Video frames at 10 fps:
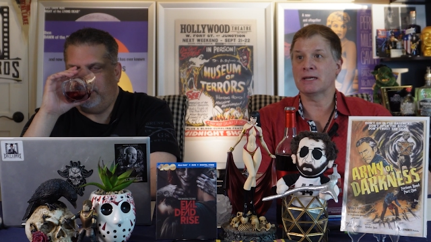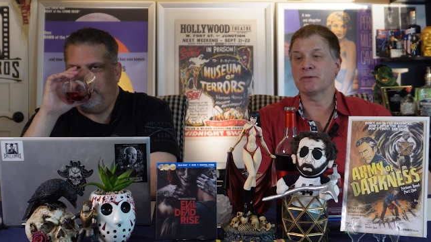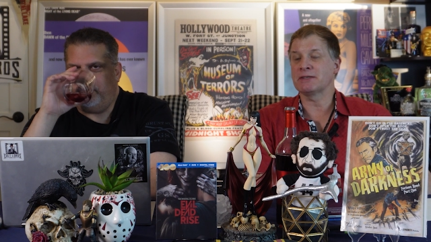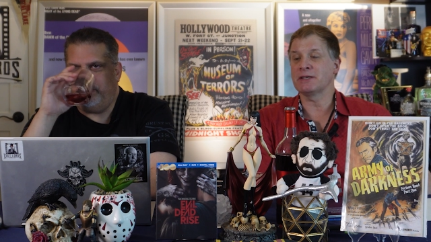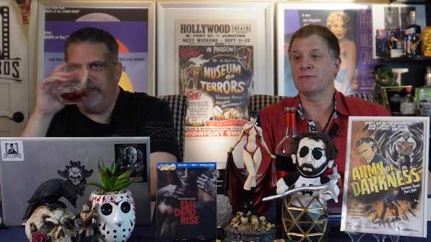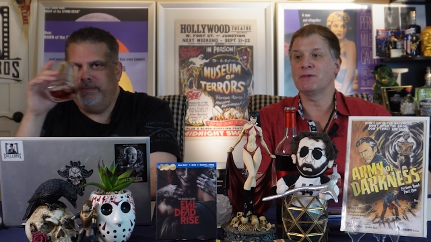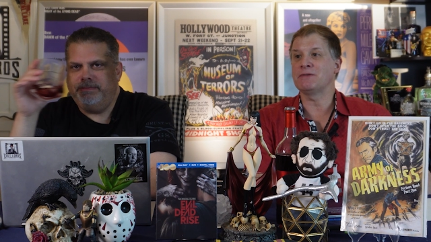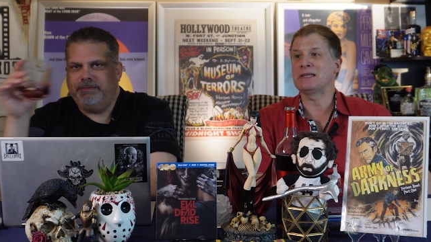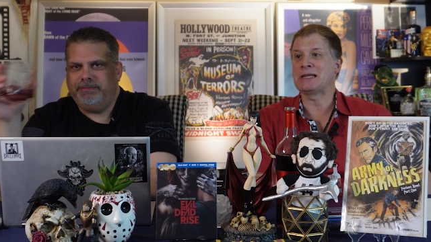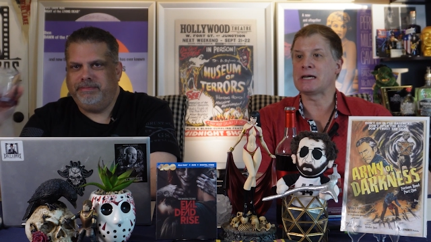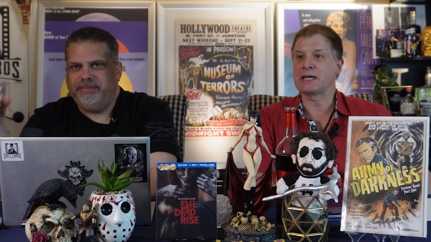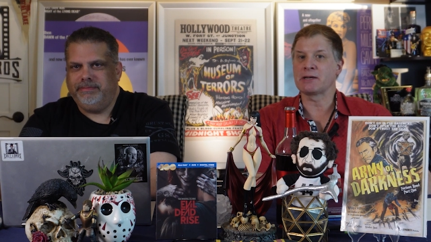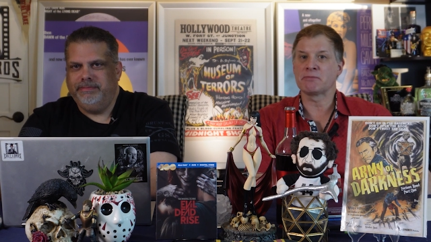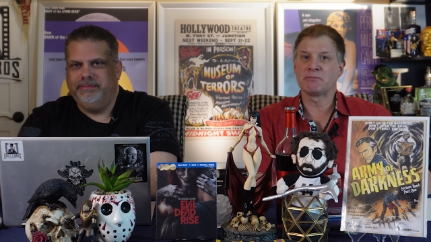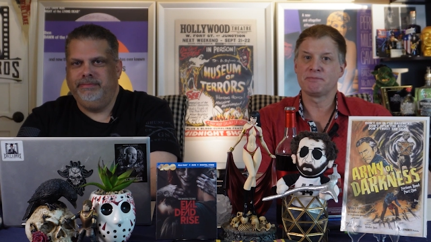Speaker 1: I'm going to say
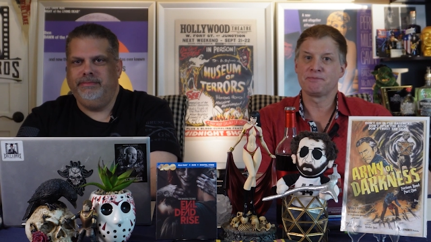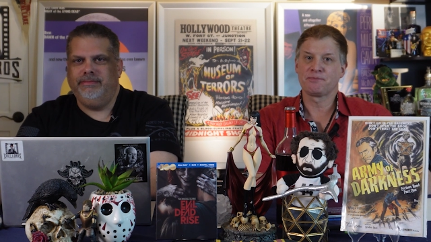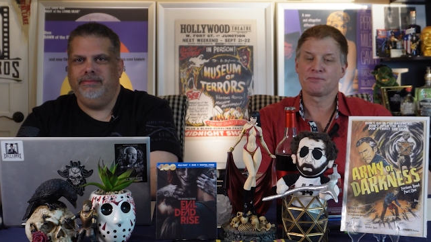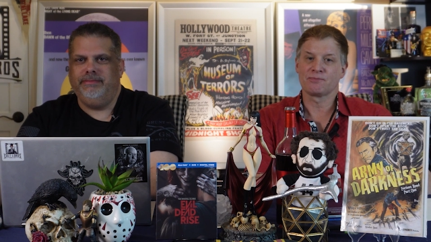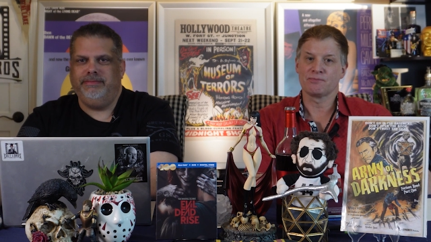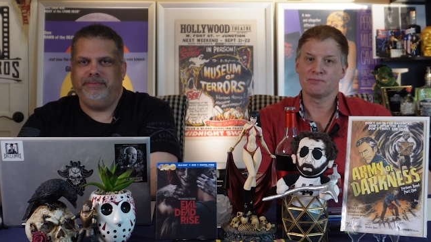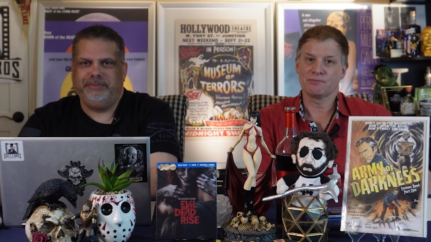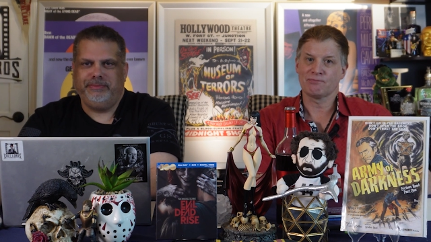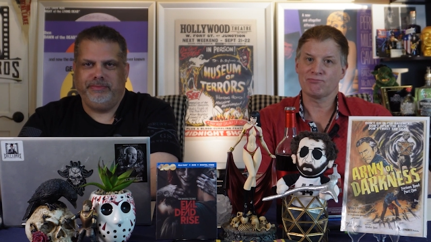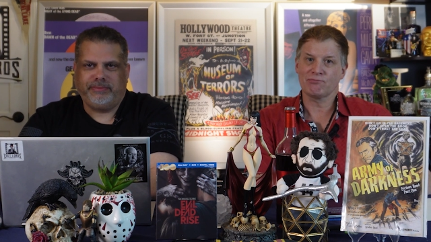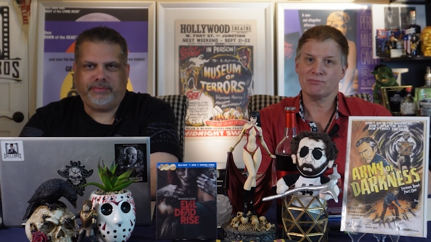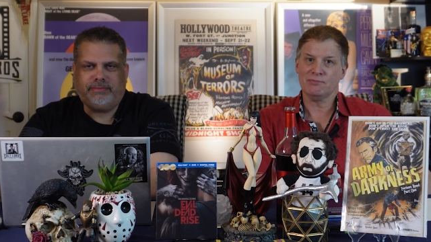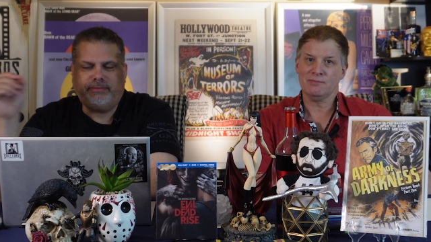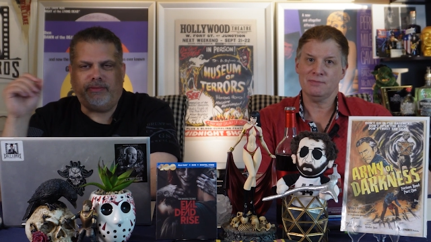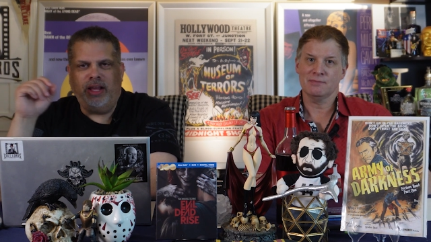59. Mm.
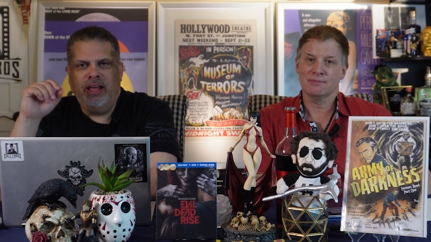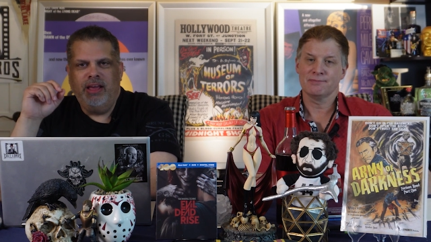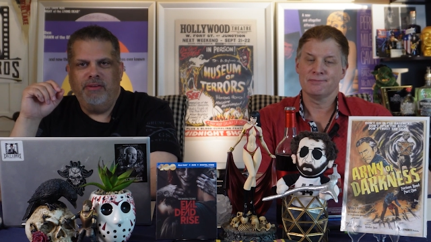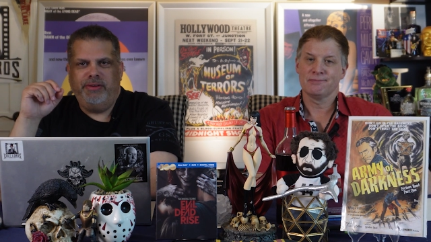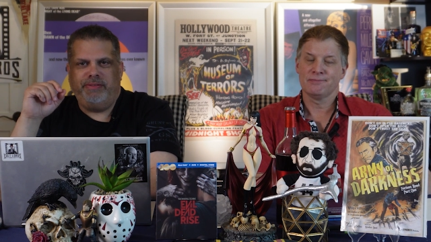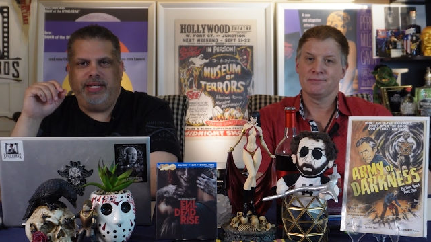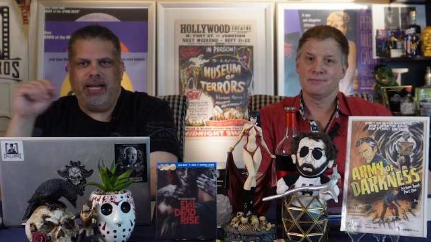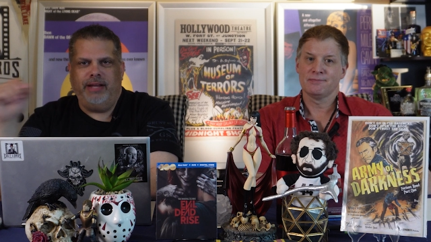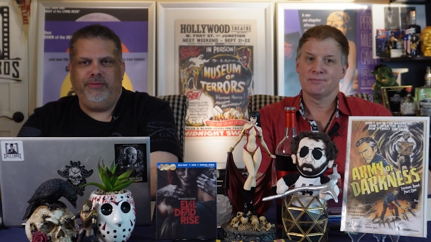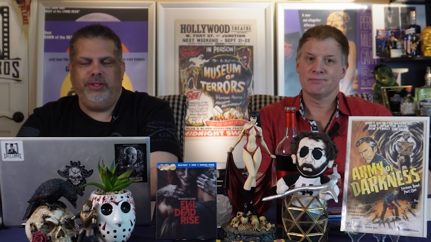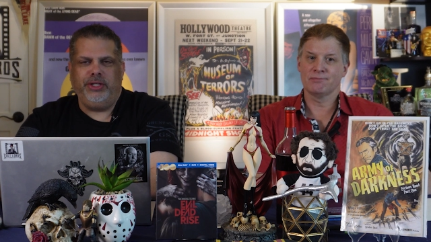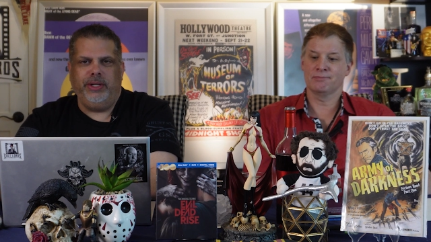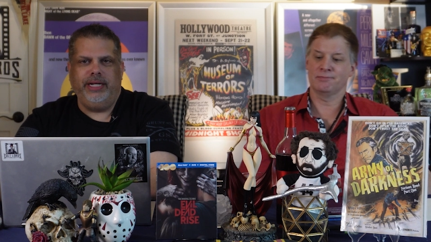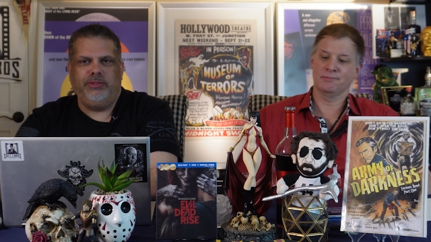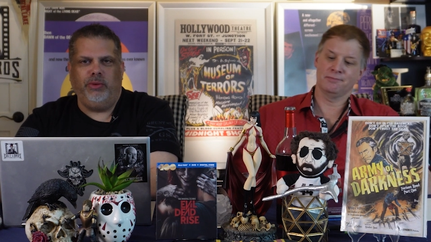
Speaker 2: 59 for the mm
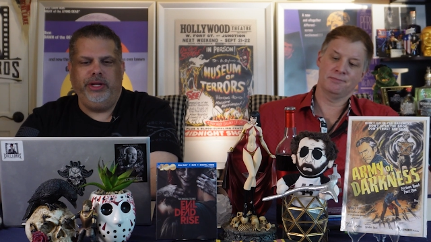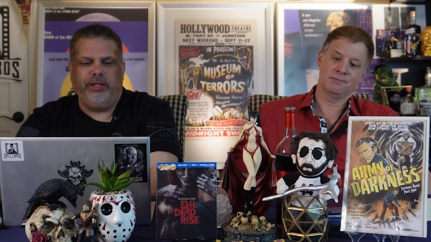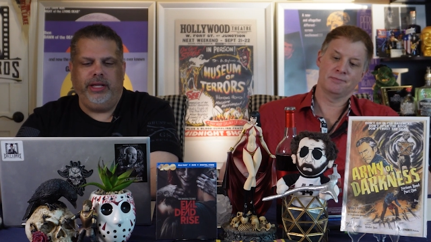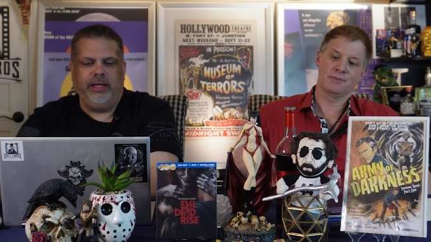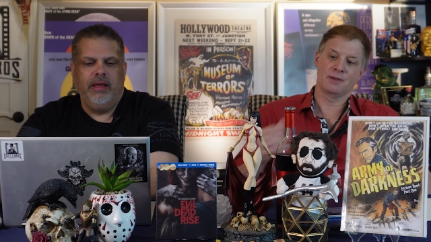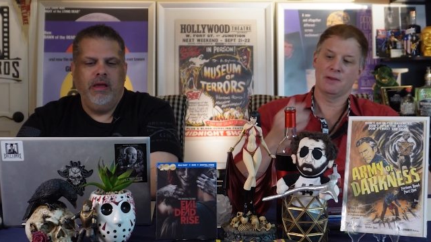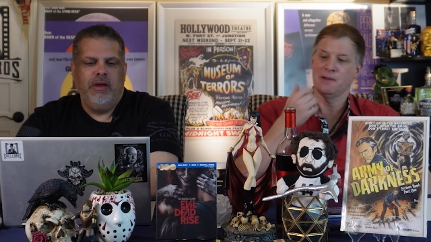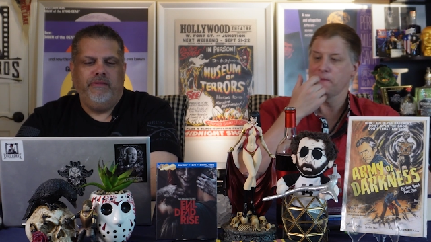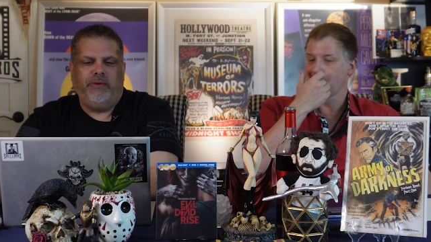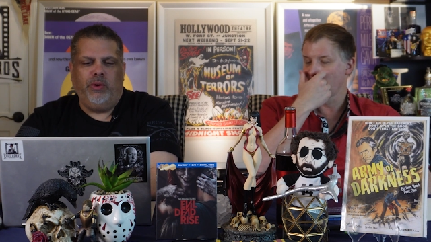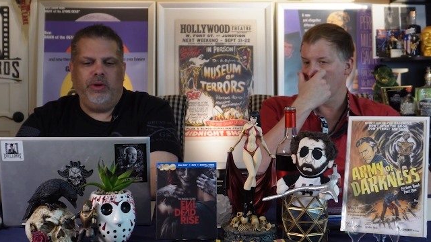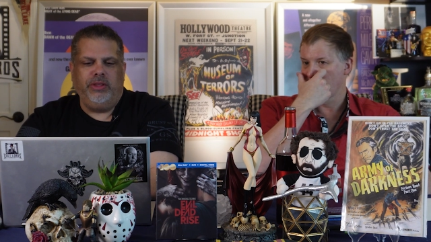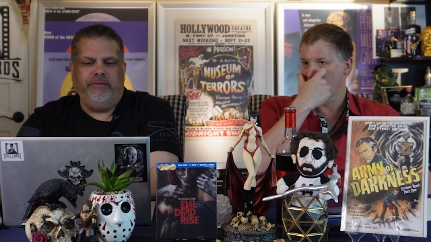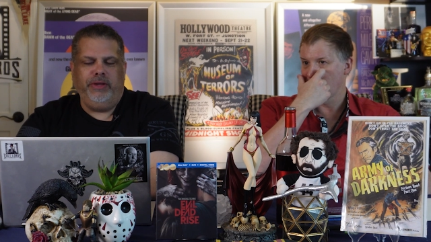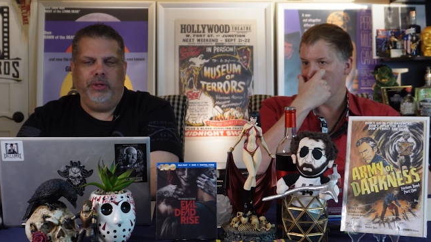-hmm. critics. What do you think
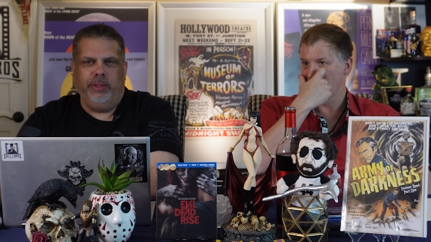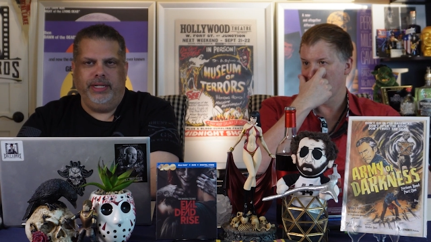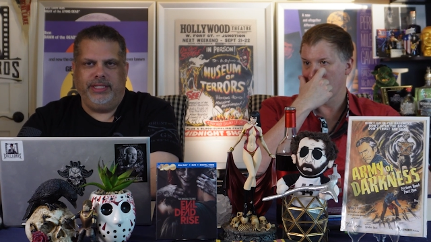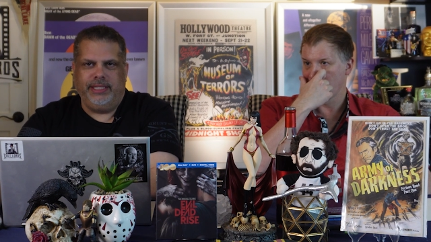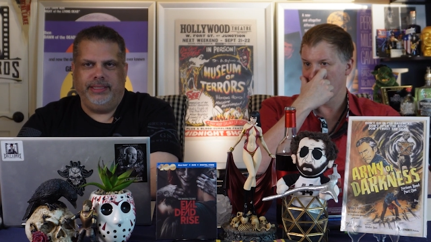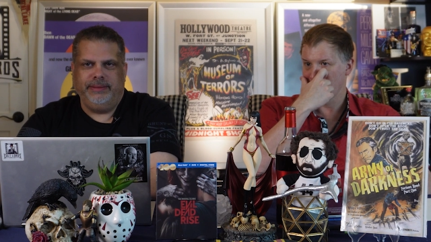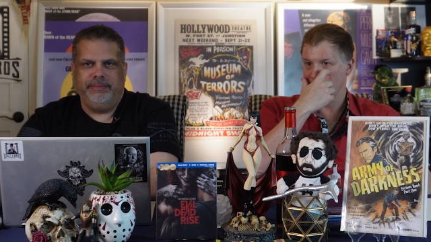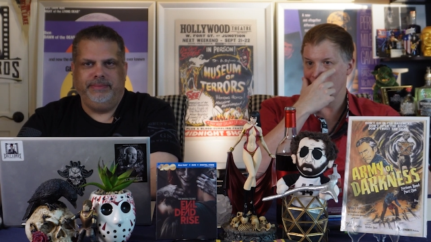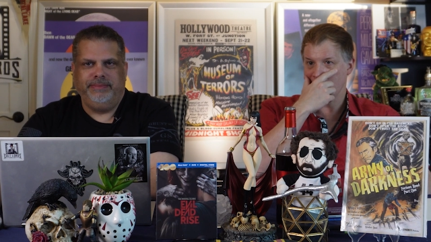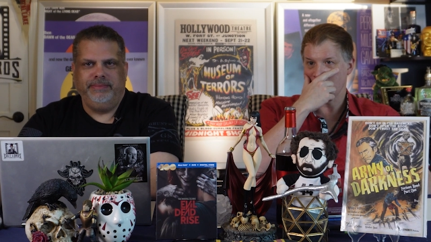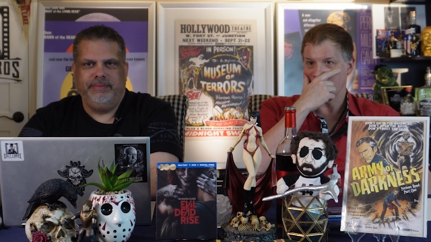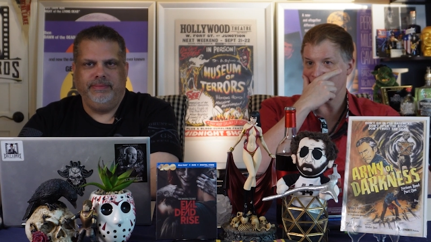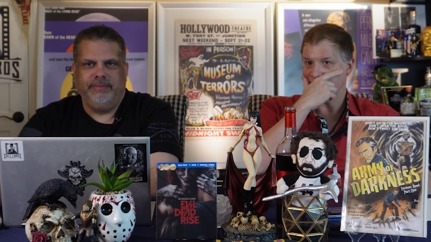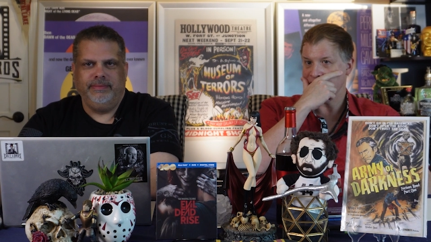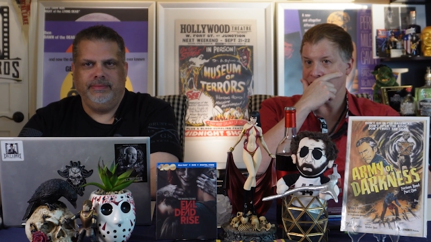for the viewers?
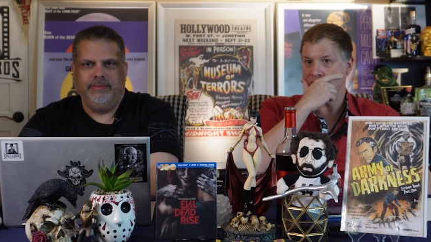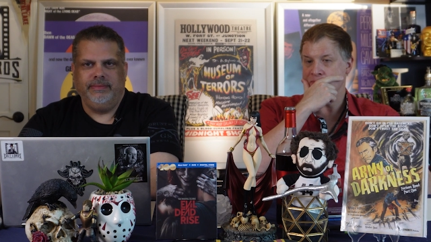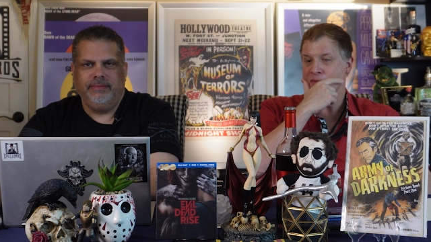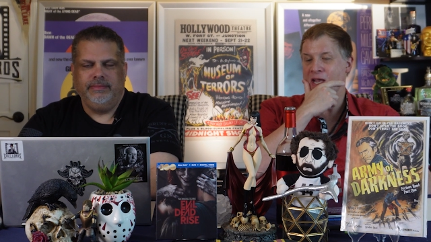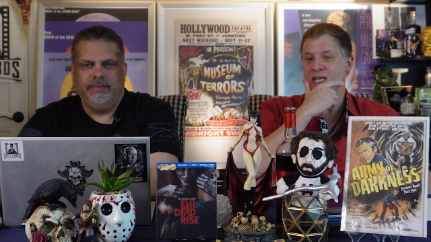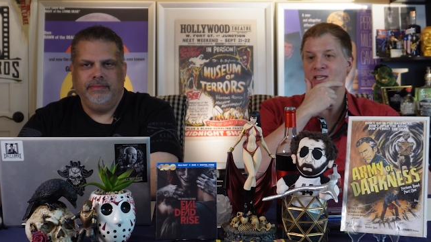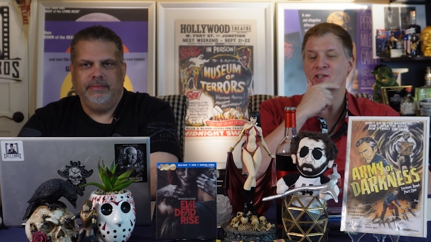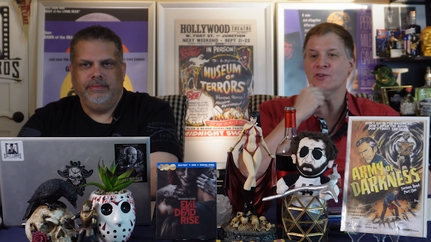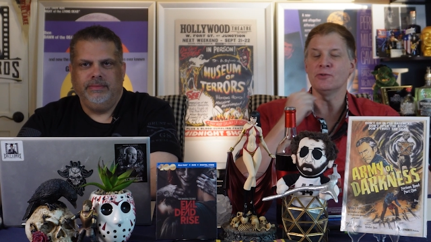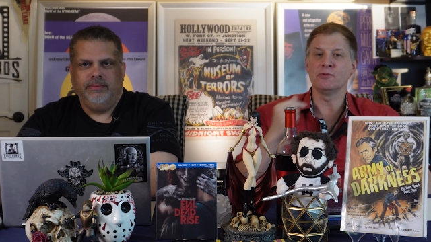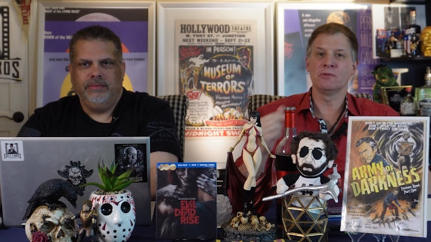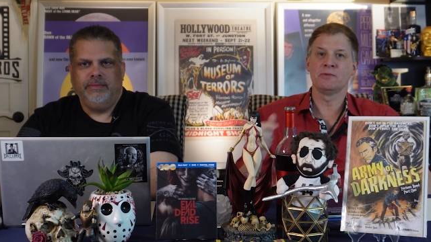Uh, 82.